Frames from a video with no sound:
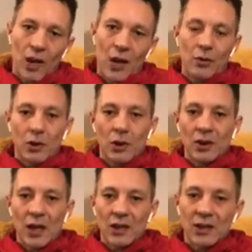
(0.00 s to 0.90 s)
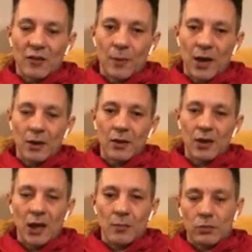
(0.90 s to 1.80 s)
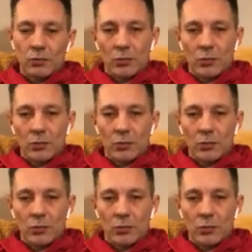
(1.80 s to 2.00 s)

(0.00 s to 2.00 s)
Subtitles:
down and get yourself back in the team.